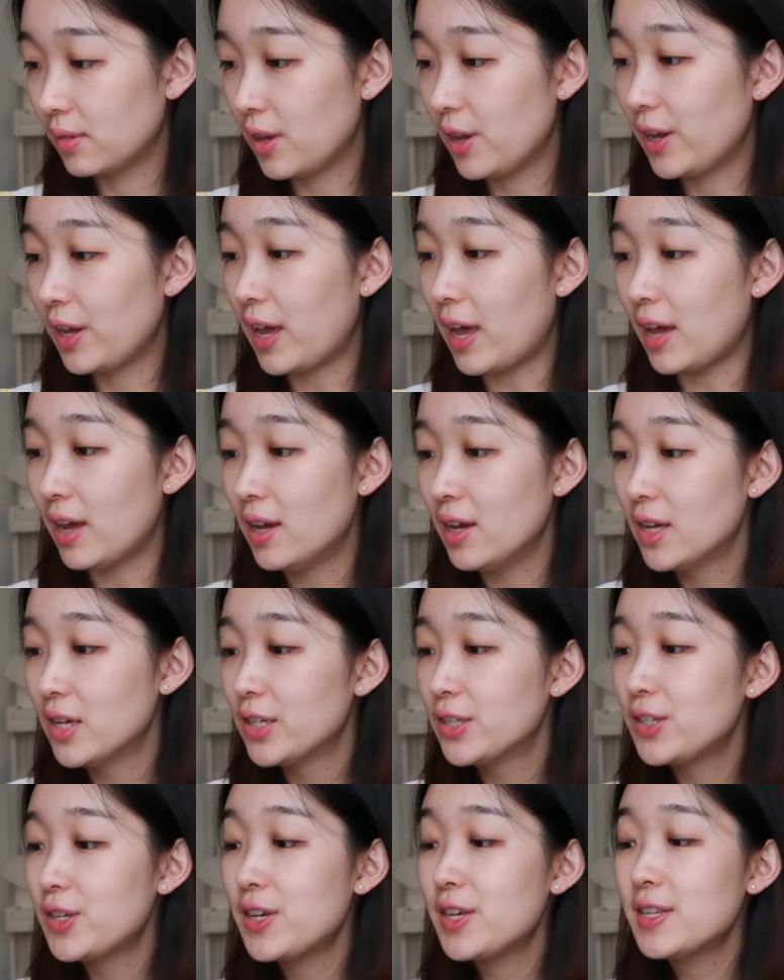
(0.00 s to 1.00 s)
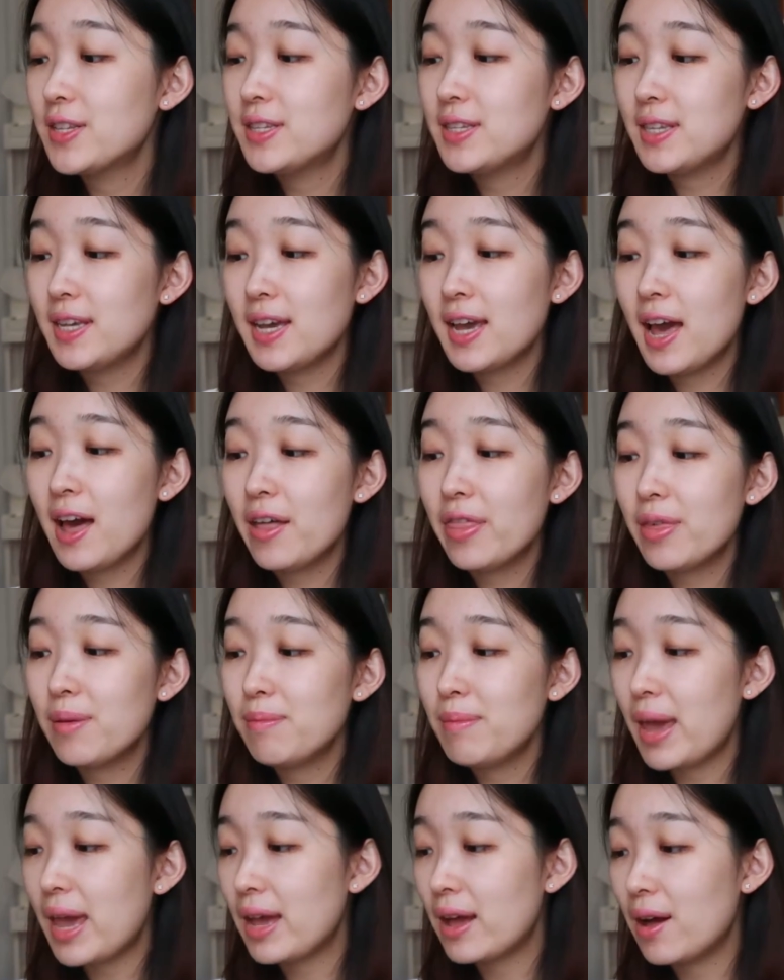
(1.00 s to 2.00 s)
Okay, so you can see how the
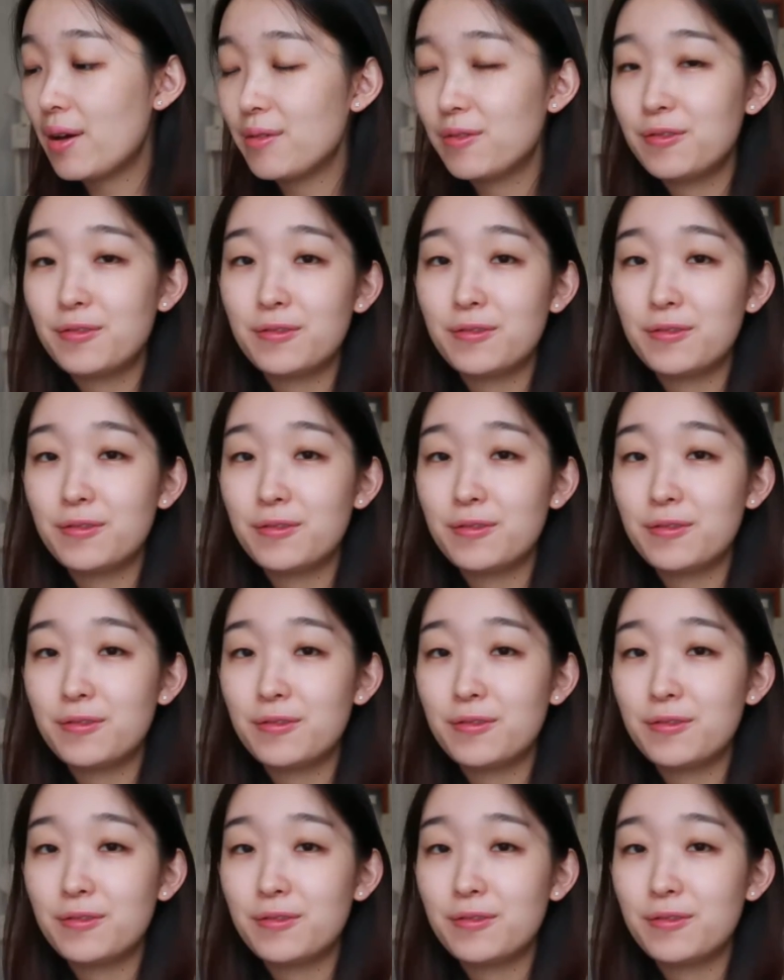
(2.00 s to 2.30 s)
makeup